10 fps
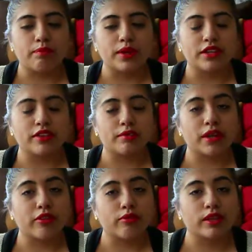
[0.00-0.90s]
But you can
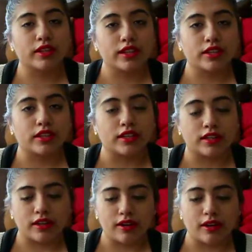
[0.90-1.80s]
make really
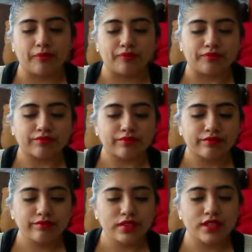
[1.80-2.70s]
good
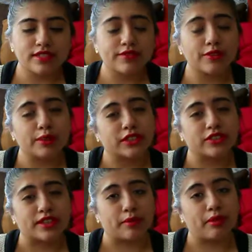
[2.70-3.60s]
different
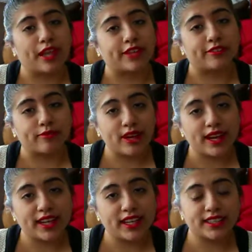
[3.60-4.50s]
pictures, like black and
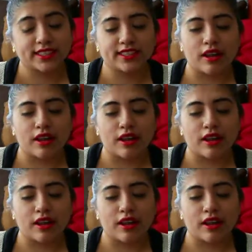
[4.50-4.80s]
white,